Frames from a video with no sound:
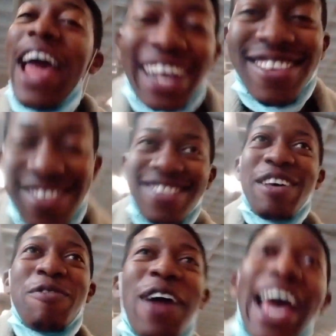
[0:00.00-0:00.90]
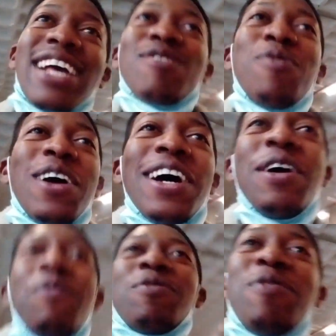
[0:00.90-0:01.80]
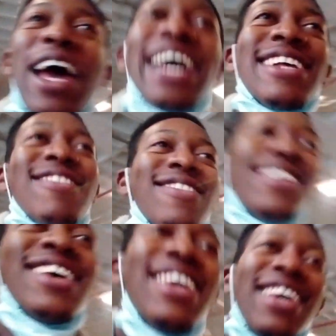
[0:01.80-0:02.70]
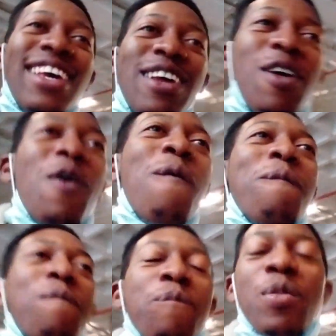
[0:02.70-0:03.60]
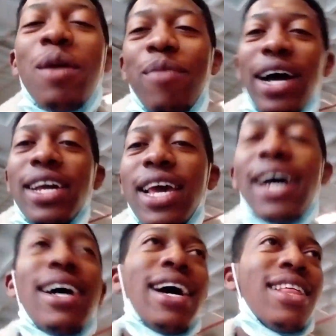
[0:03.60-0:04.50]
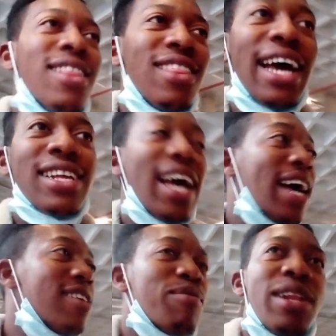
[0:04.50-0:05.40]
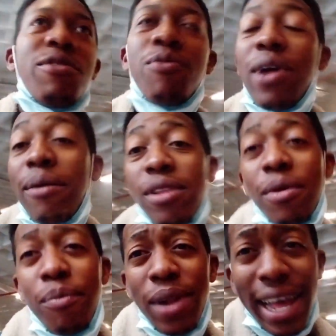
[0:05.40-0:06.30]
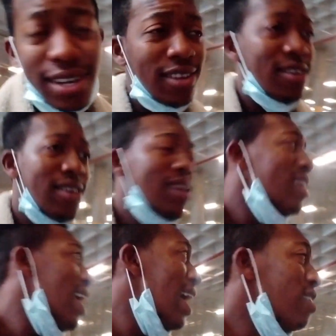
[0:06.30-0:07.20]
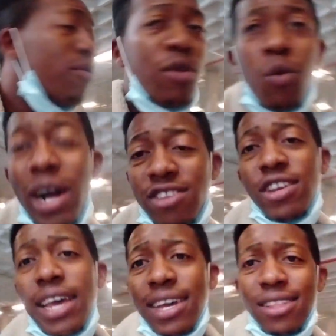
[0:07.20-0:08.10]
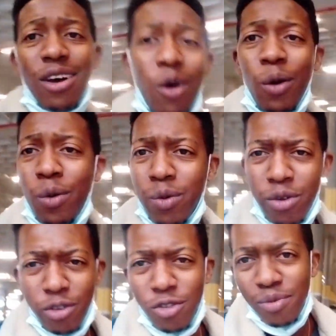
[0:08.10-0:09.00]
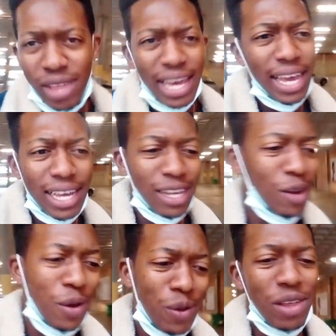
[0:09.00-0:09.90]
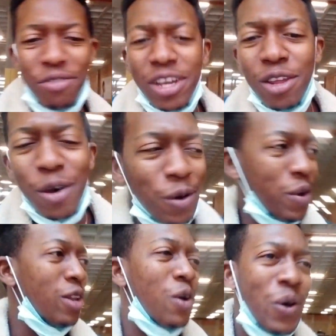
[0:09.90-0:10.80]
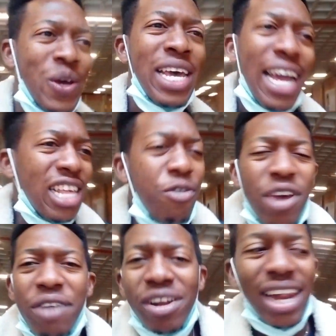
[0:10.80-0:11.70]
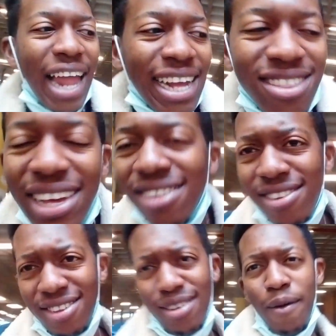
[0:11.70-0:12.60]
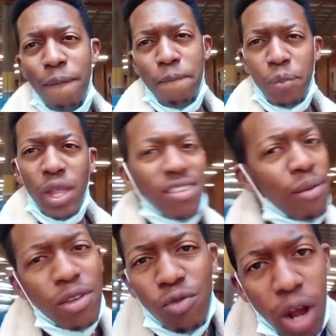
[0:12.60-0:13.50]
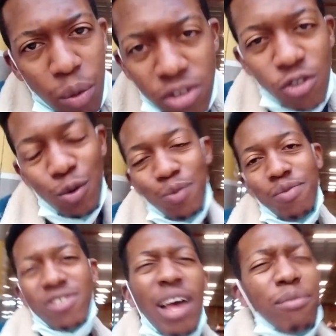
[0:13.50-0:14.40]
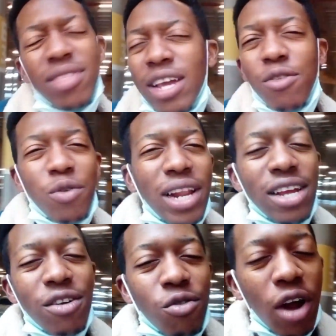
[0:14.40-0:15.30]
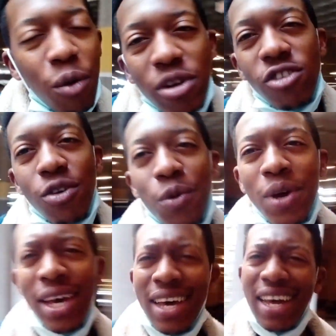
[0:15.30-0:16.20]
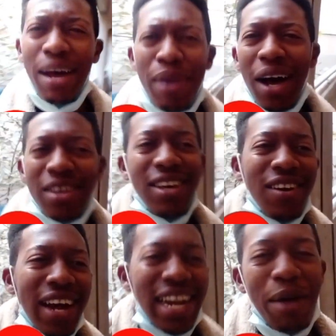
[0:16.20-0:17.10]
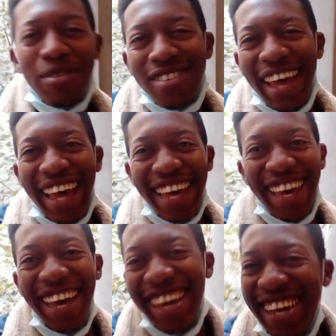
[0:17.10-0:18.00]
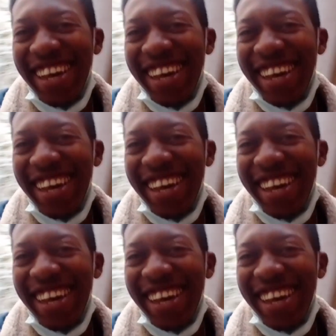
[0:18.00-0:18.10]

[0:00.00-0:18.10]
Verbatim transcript: facts, facts, bro, facts. You know, but yeah. Other than that, guys, my name is Bram. I'm black. And you've been watching the whole YouTube thing, you know, the video, you know. And if you haven't liked it, there's something wrong with you. Something really wrong with you. And I'm out here and I'm saying,